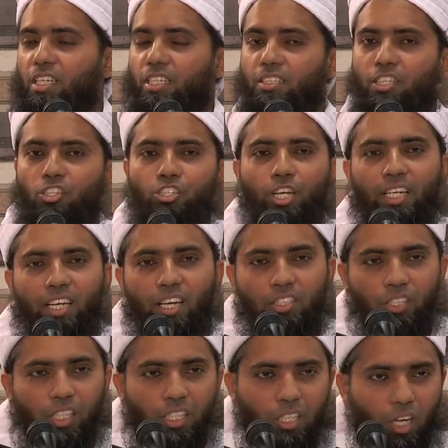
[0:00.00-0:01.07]
the
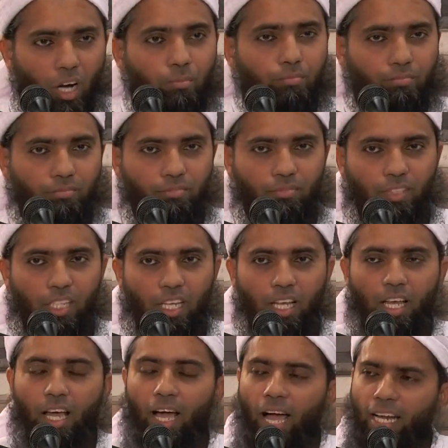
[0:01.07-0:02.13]
shayateen come
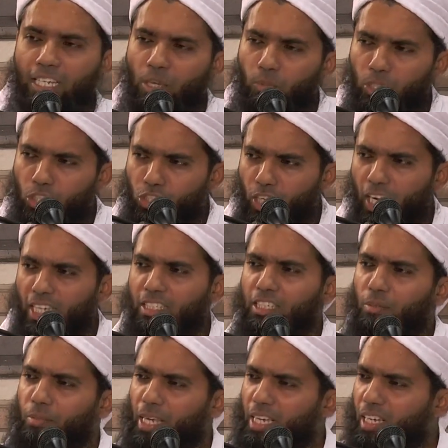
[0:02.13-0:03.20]
and they will try to
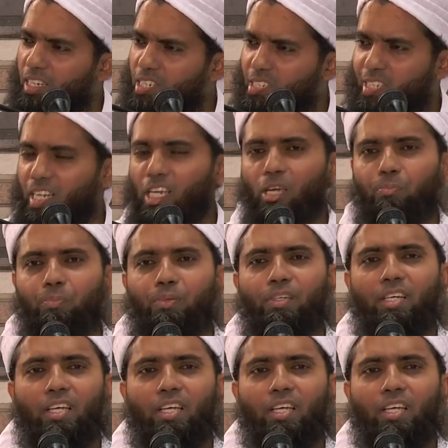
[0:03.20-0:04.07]
make us sleep.